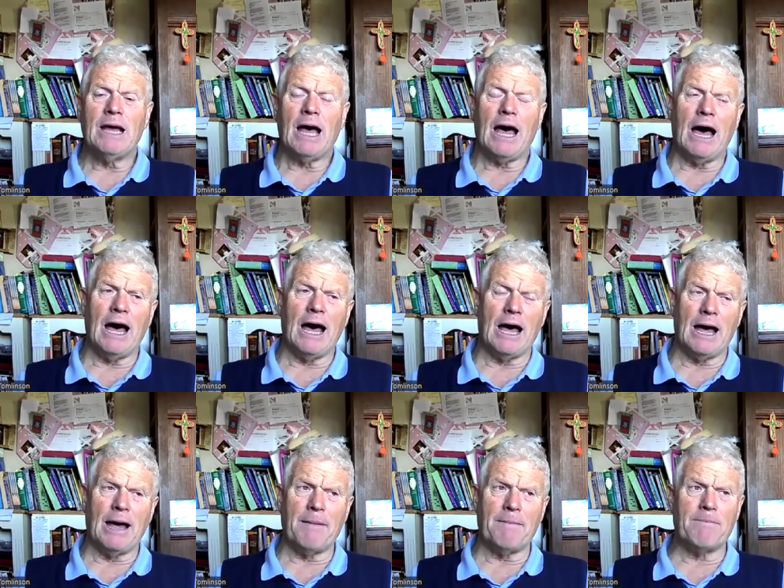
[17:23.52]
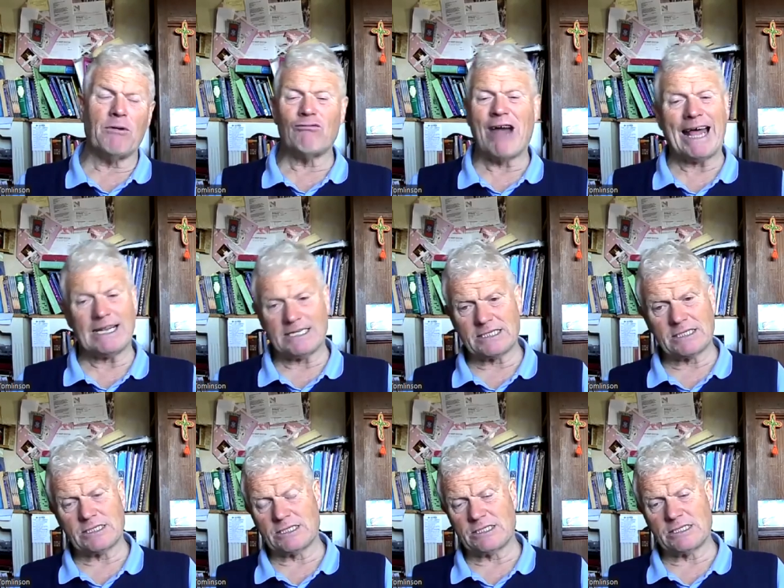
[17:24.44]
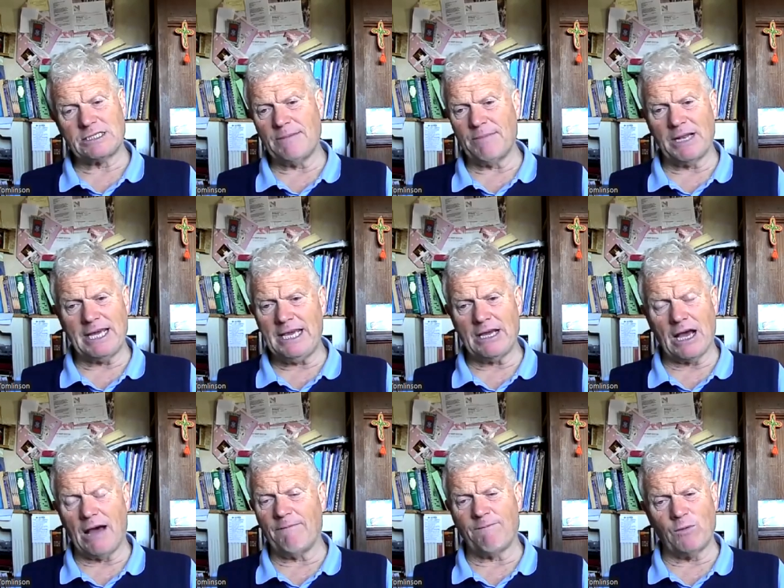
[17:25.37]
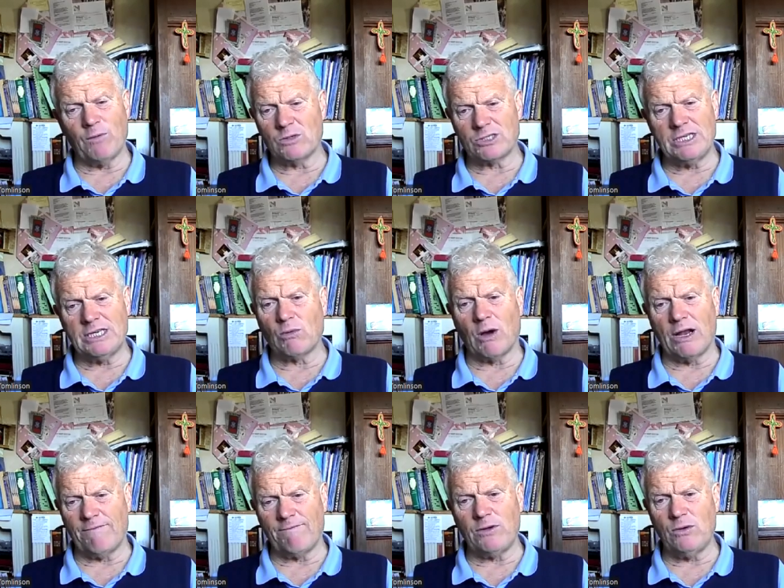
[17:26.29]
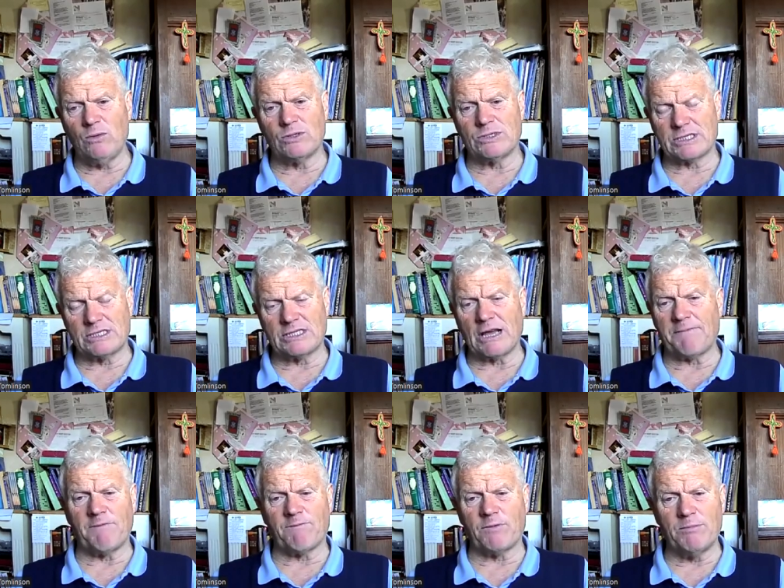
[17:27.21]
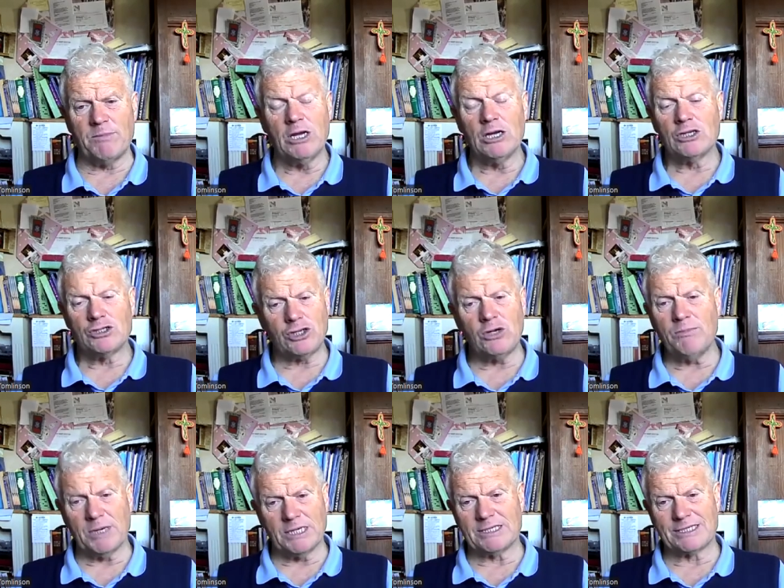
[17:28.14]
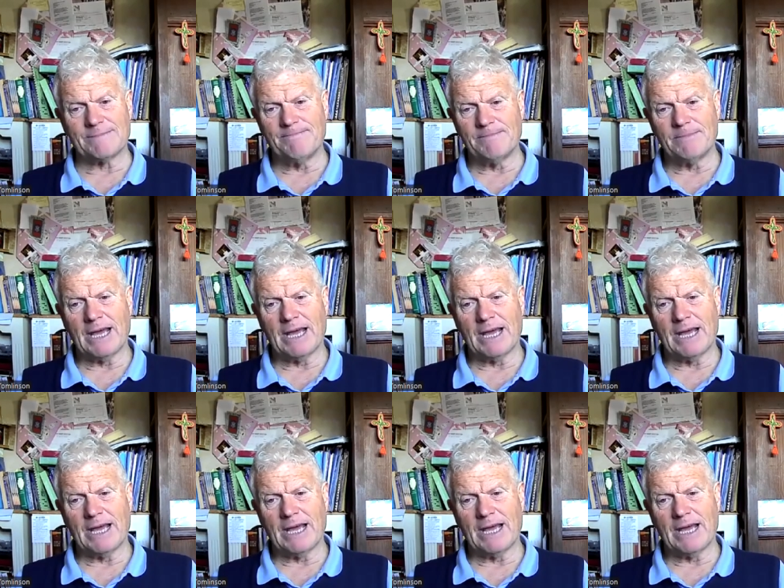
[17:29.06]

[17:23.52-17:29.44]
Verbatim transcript: Um, rats, similarly, unfortunately, quite a few suffer from tumours,